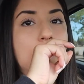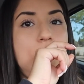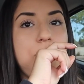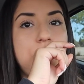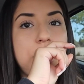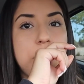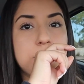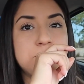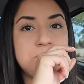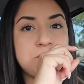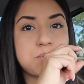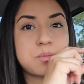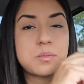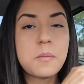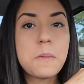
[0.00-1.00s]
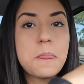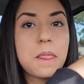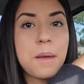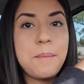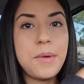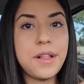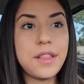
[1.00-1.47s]
and then
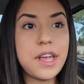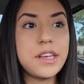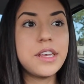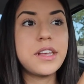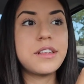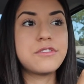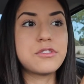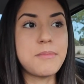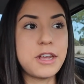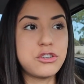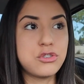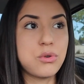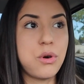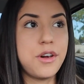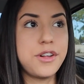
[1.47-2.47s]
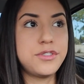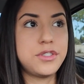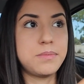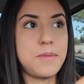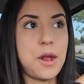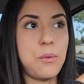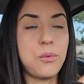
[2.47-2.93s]
my leggings, my
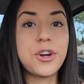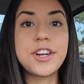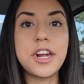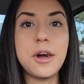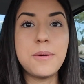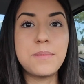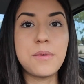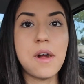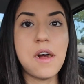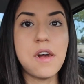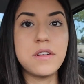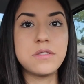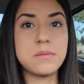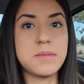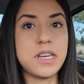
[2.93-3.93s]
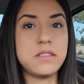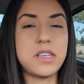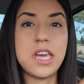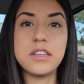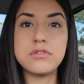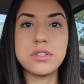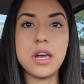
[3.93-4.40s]
shorts, my workout bras, my
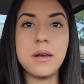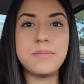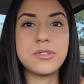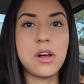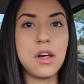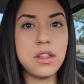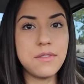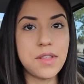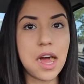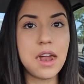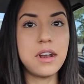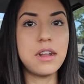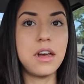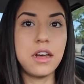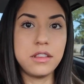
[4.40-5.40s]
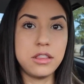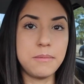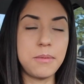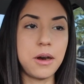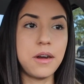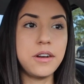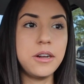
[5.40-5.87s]
tank tops, all of that on
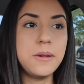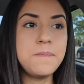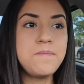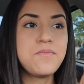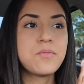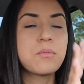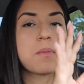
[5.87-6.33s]
the bottom.